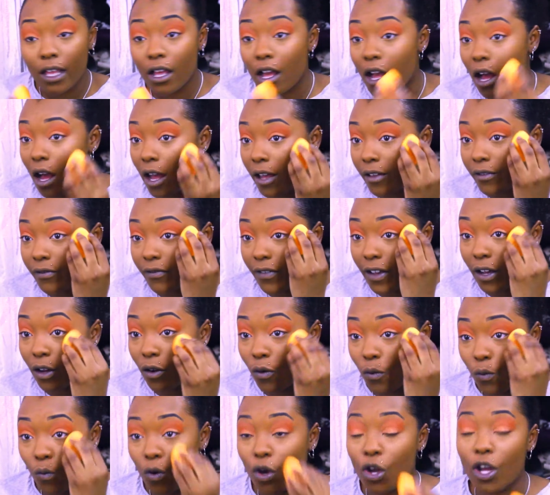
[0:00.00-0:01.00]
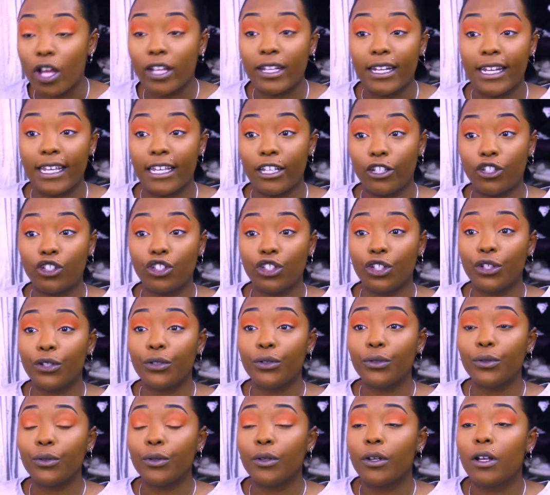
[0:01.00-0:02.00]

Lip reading: I felt were an issue,